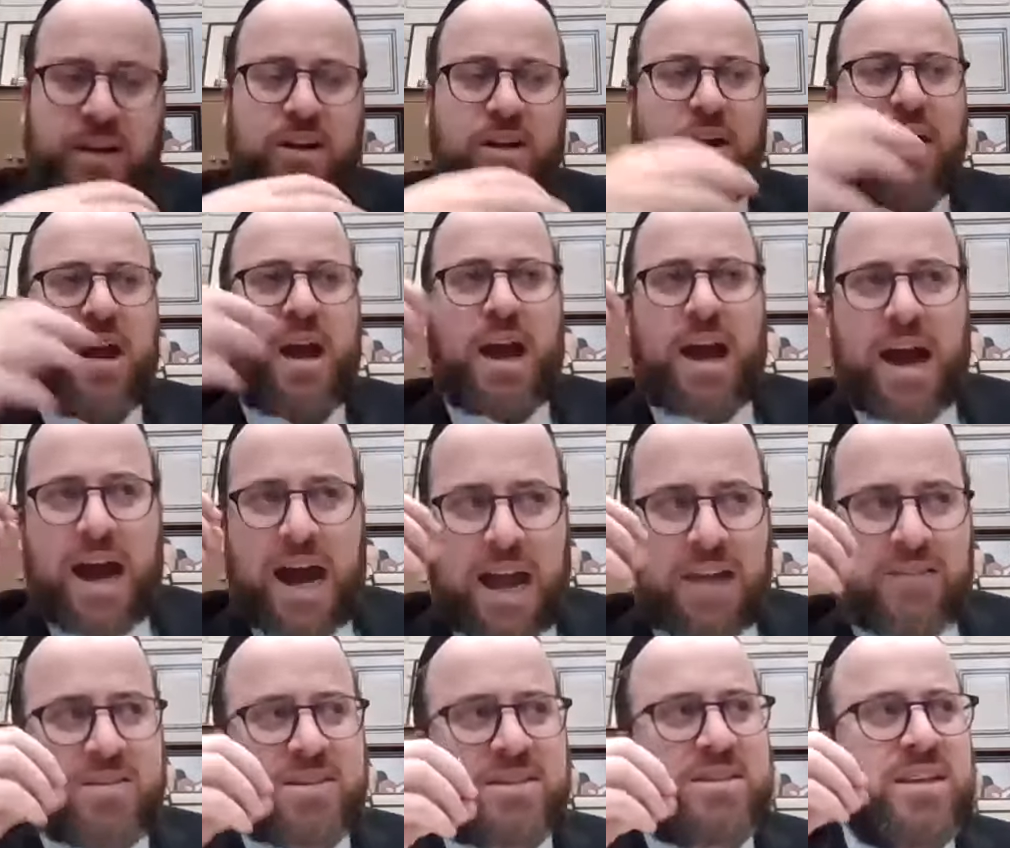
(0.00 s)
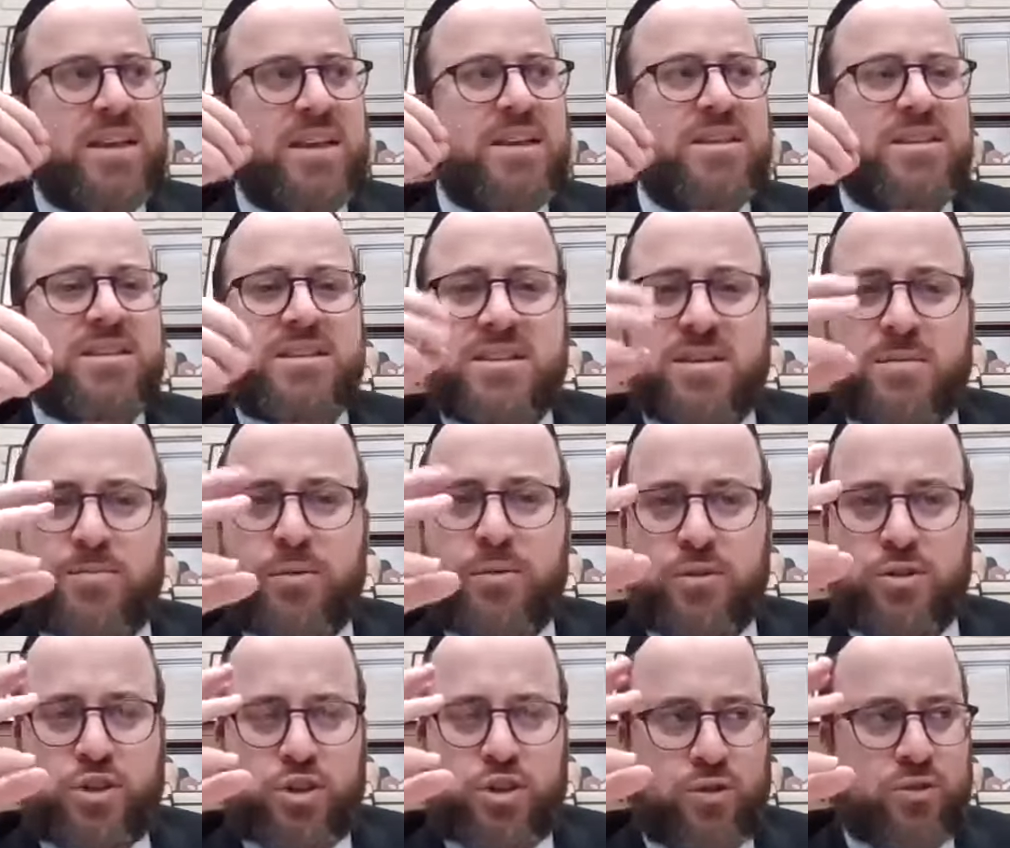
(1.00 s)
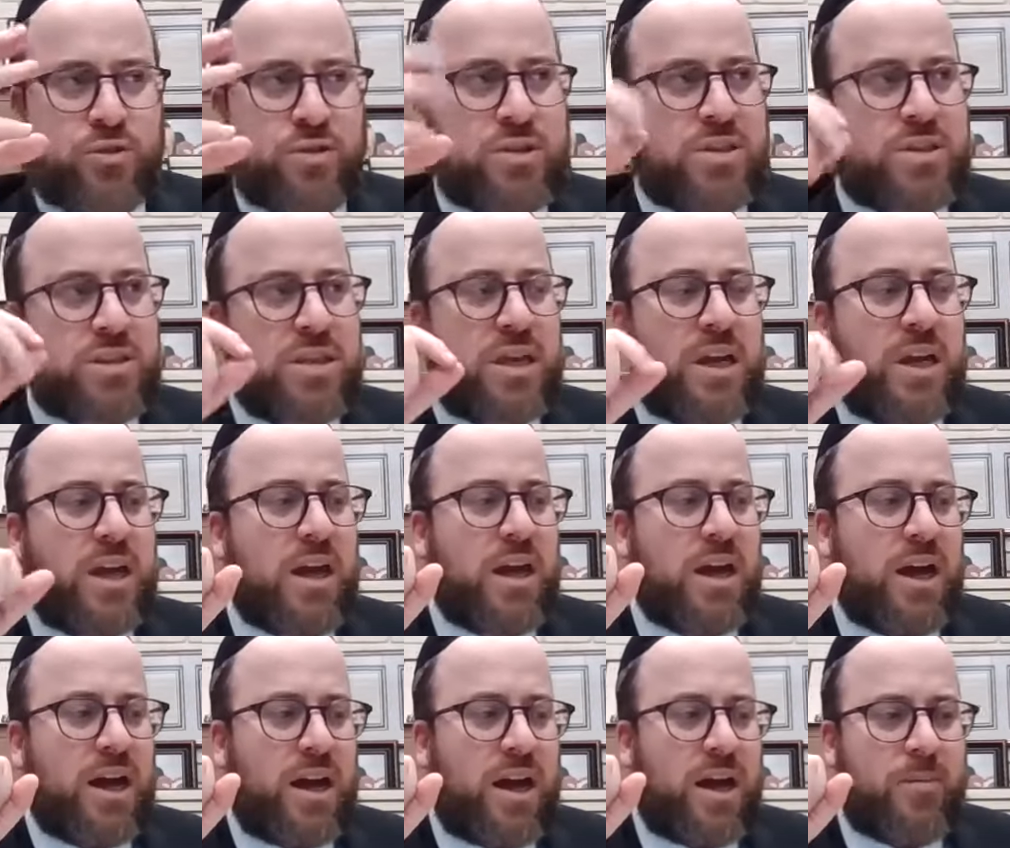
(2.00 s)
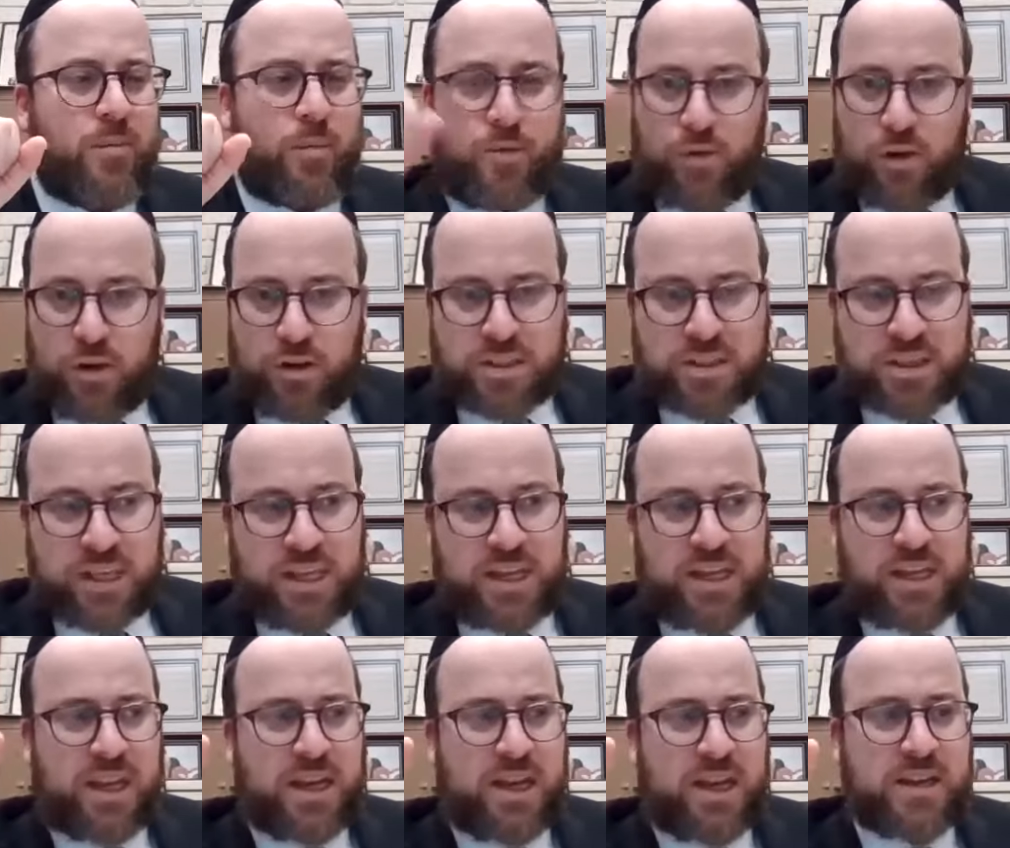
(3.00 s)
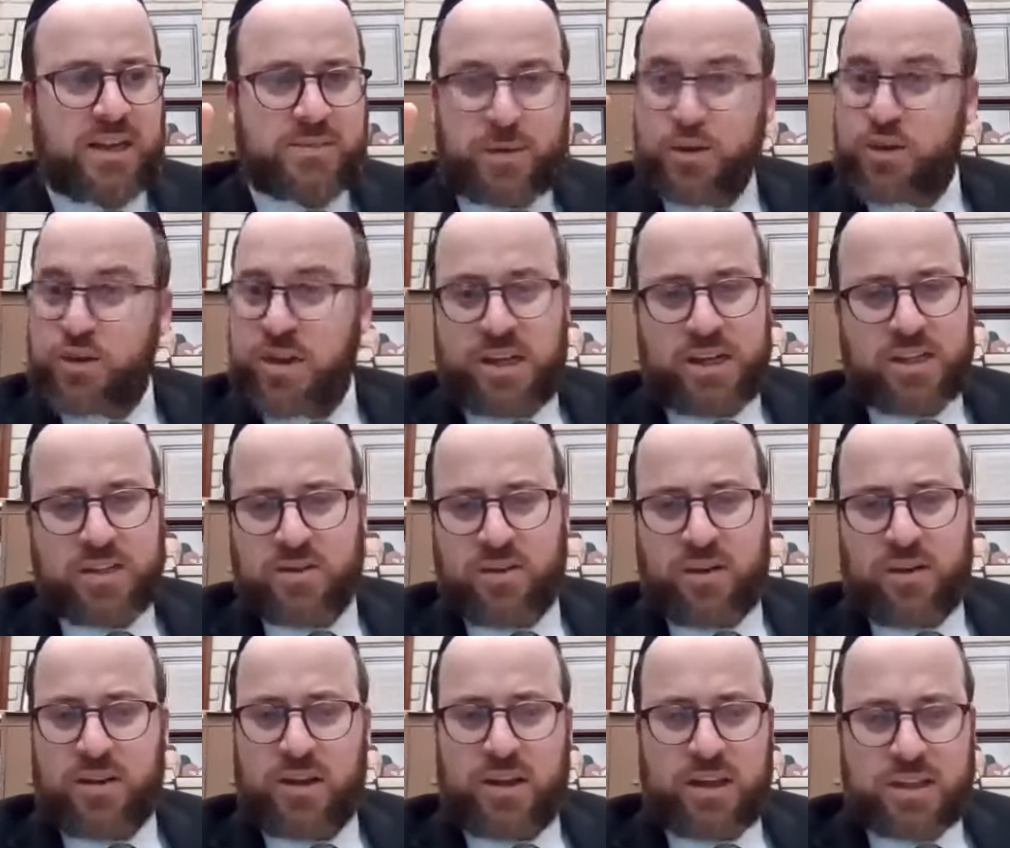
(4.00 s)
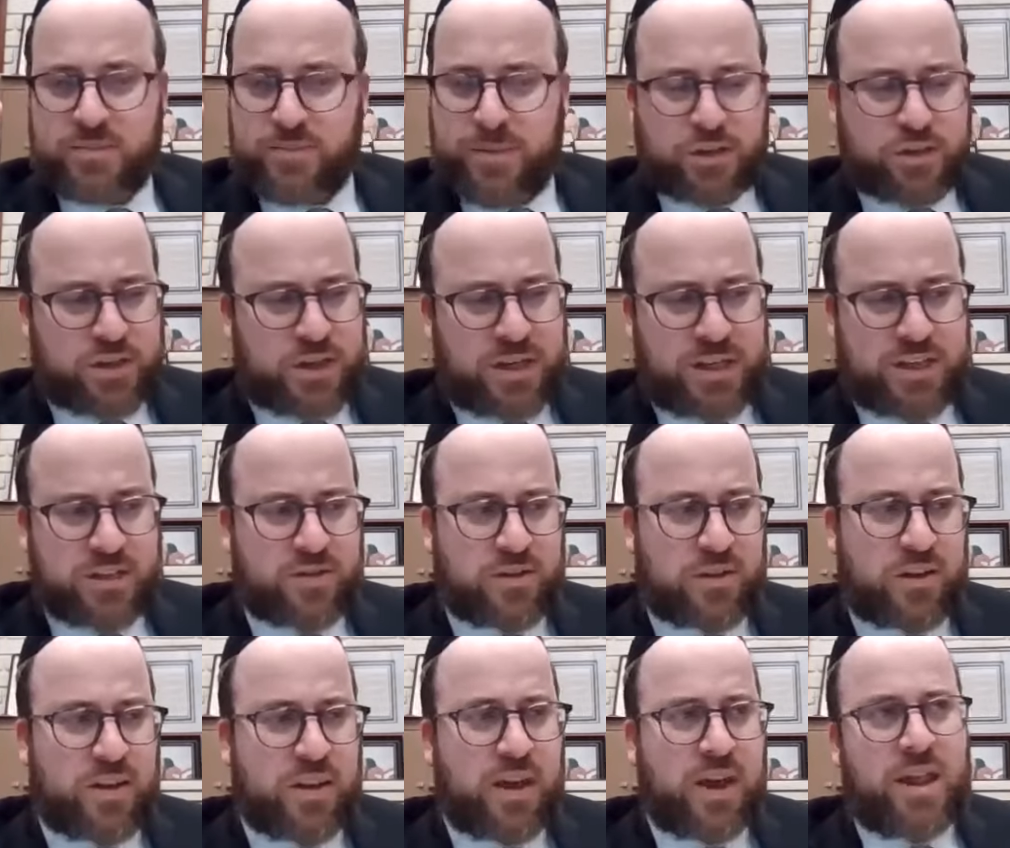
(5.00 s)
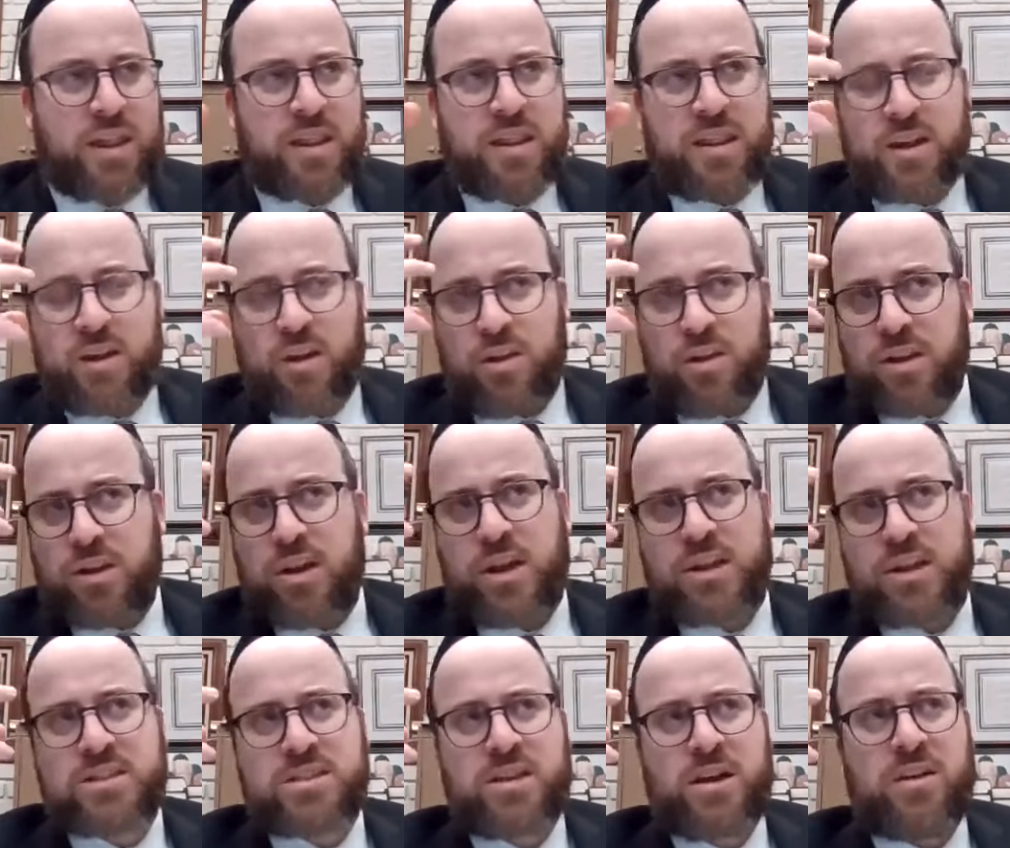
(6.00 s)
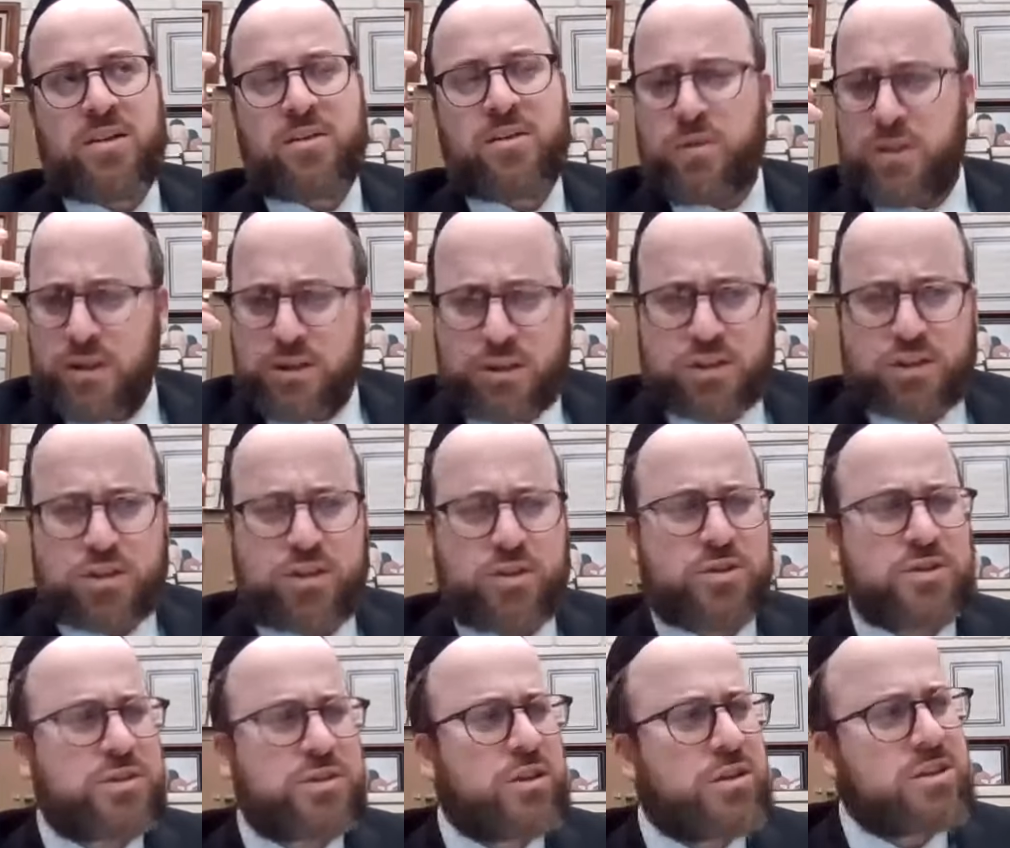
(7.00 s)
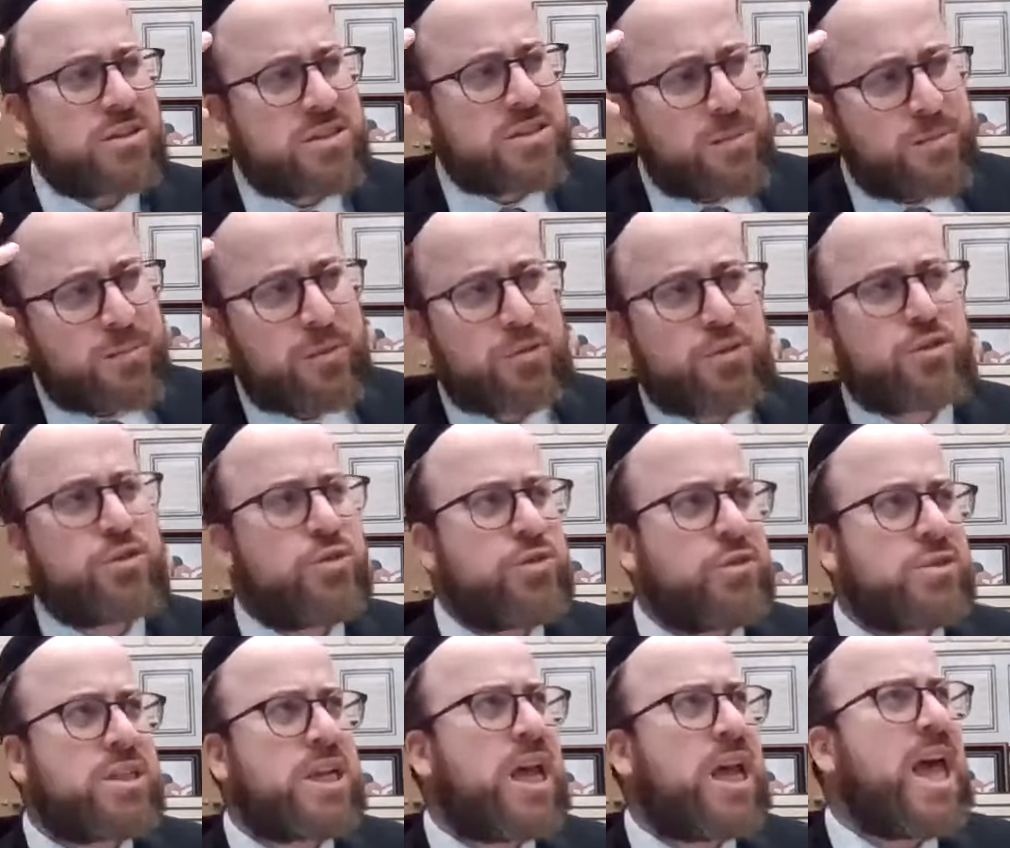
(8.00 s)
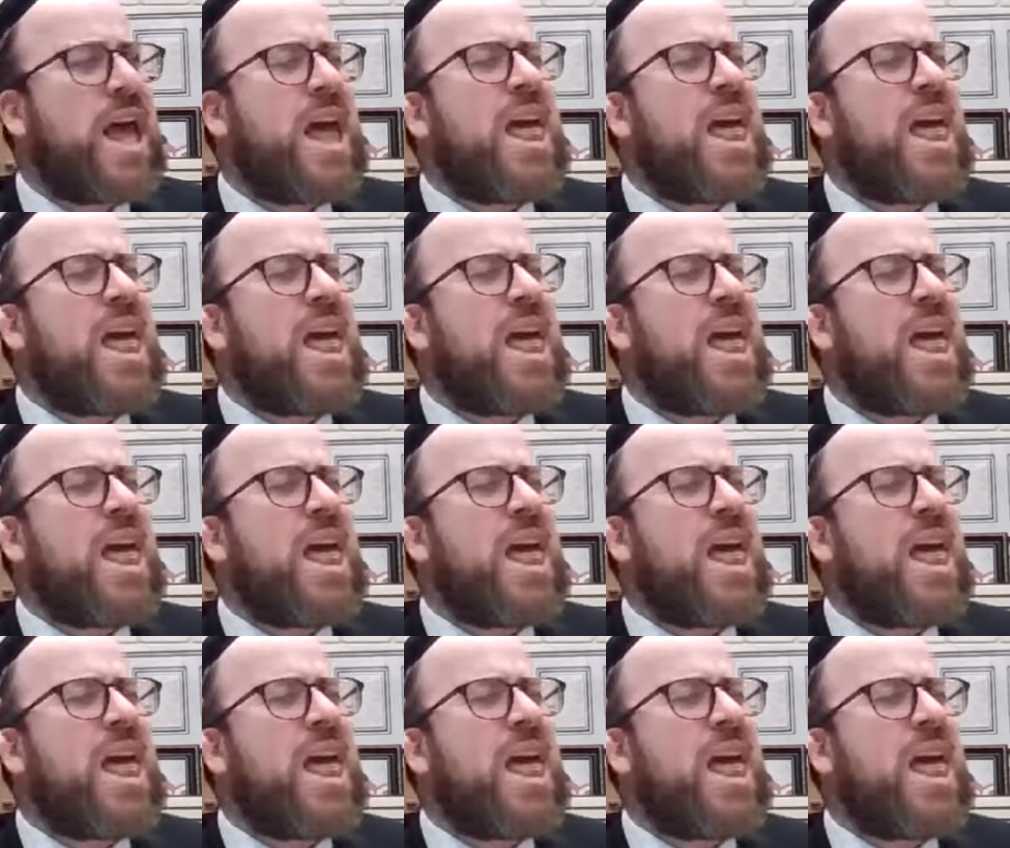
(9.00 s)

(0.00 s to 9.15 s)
You know, I've seen simple Jews, uh, we've all seen, especially in Israel, especially in Israel, they go to the Kaisel, the religious Jews, they're simple Jews,